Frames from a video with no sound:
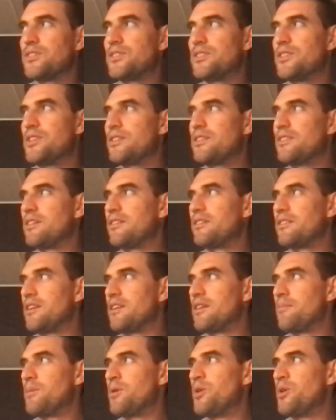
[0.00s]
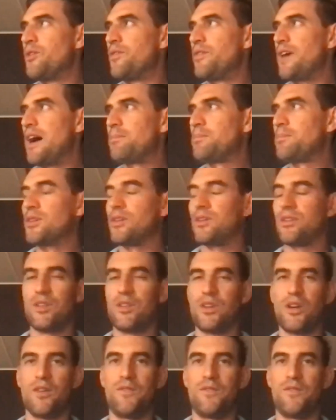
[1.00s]
the move up to
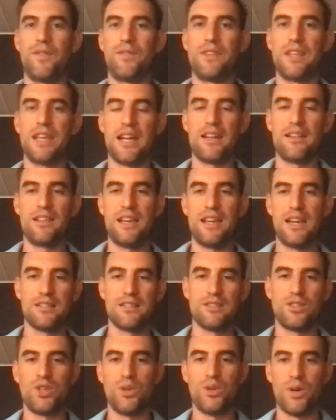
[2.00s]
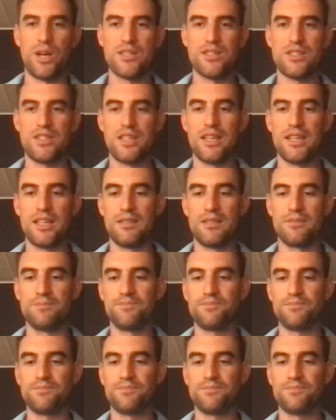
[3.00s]
58,000 USD